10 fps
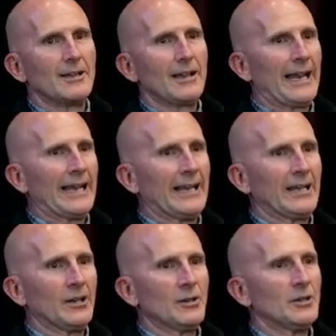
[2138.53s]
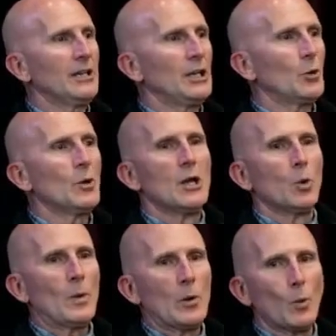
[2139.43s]
and you know
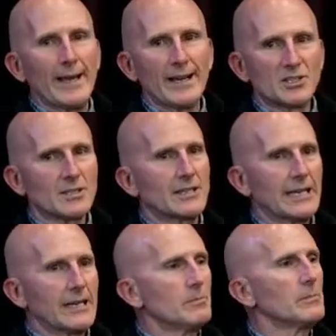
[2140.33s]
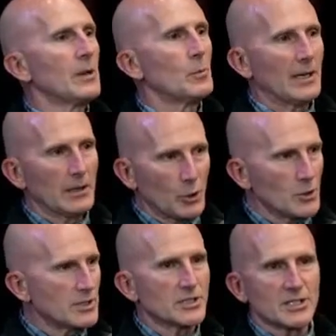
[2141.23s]
we win as a team and we lose
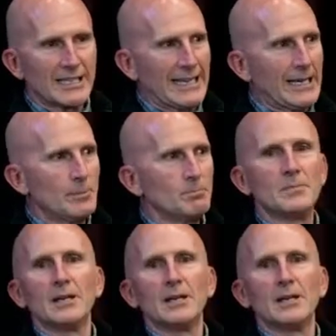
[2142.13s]
as a team.